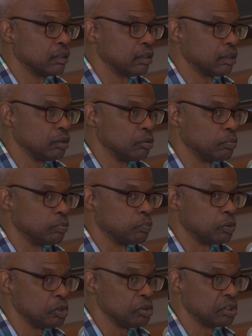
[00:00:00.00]
to
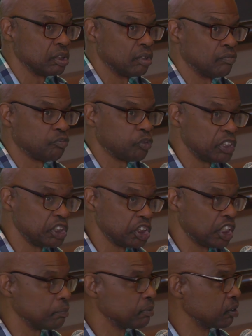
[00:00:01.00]
produce
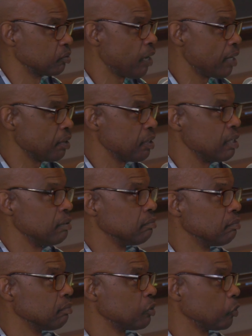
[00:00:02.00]
friendships rather than
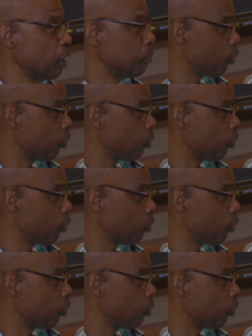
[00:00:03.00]
create